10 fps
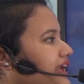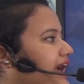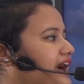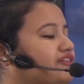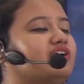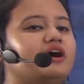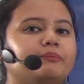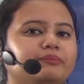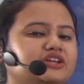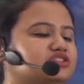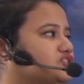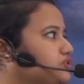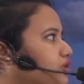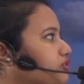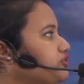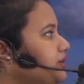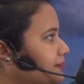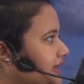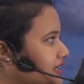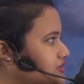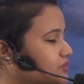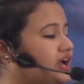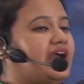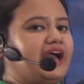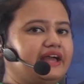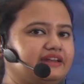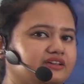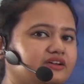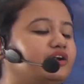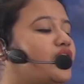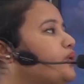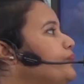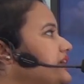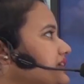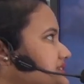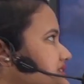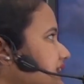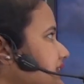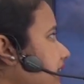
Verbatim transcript: we have a picture of a plateau and here we can see